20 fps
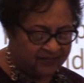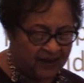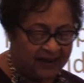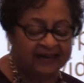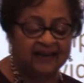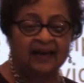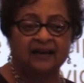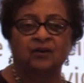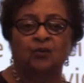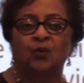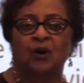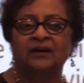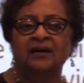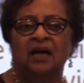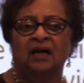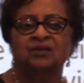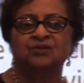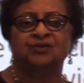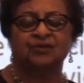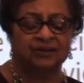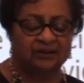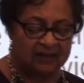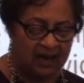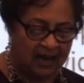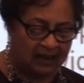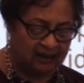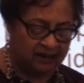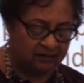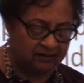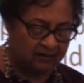They get a
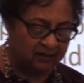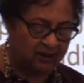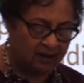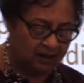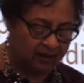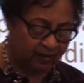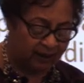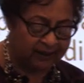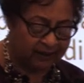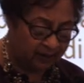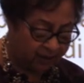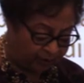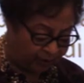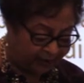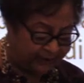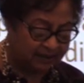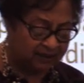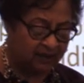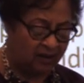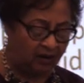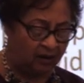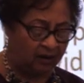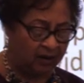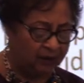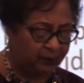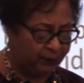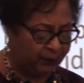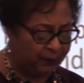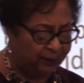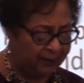$100 credit
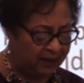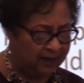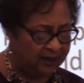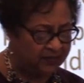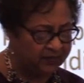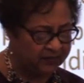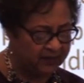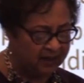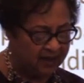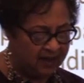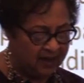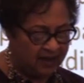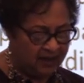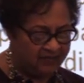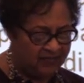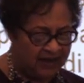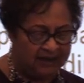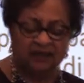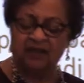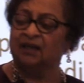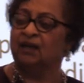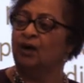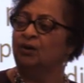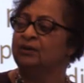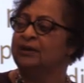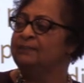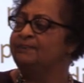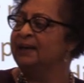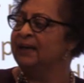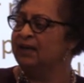card per month that can
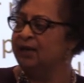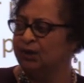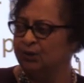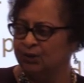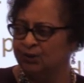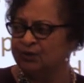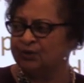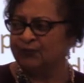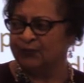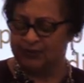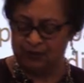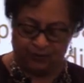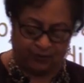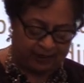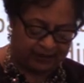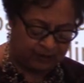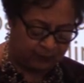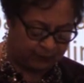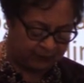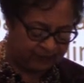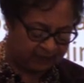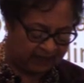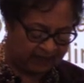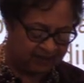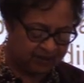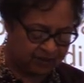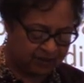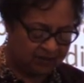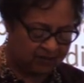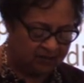only be used for
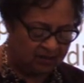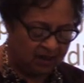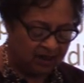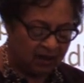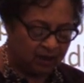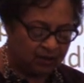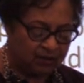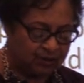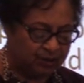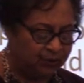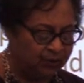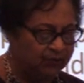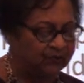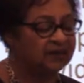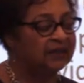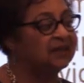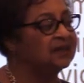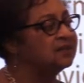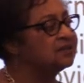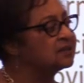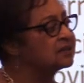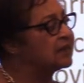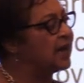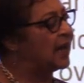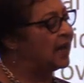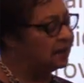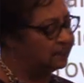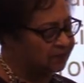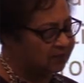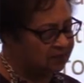transportation to these
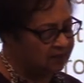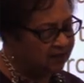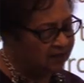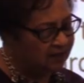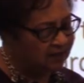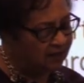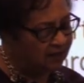types